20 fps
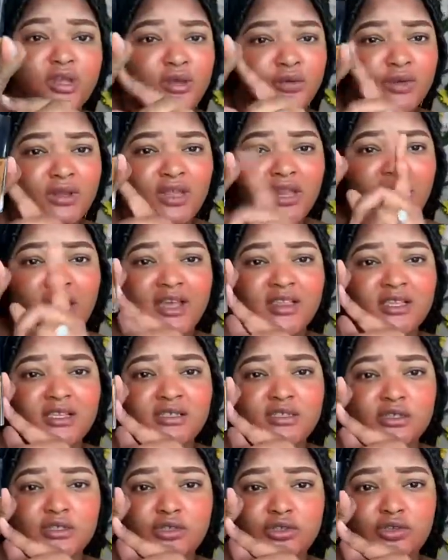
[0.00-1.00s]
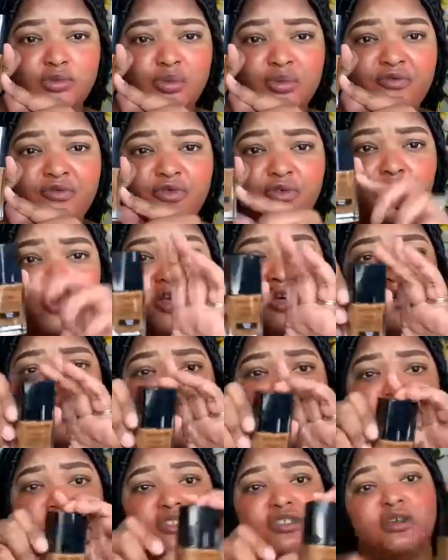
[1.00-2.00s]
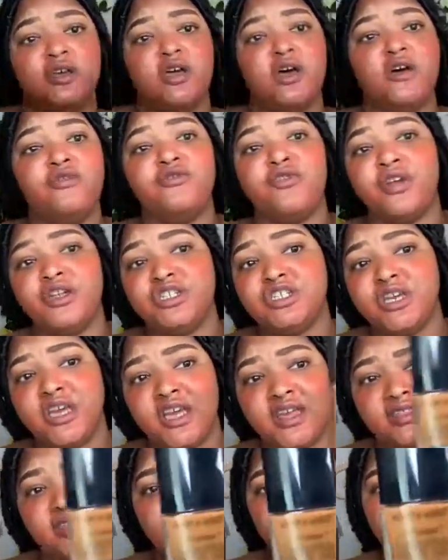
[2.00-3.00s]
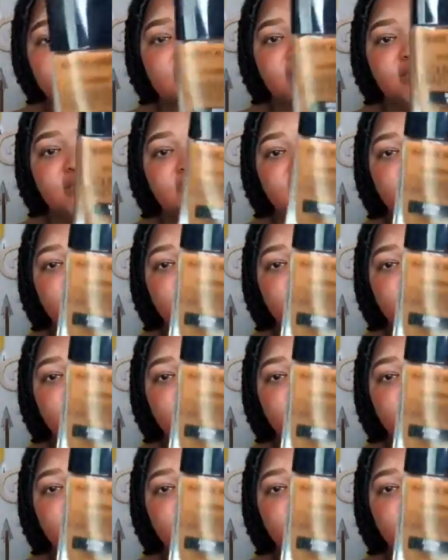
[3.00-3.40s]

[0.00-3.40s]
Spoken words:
really like this. It's super full coverage, and this is the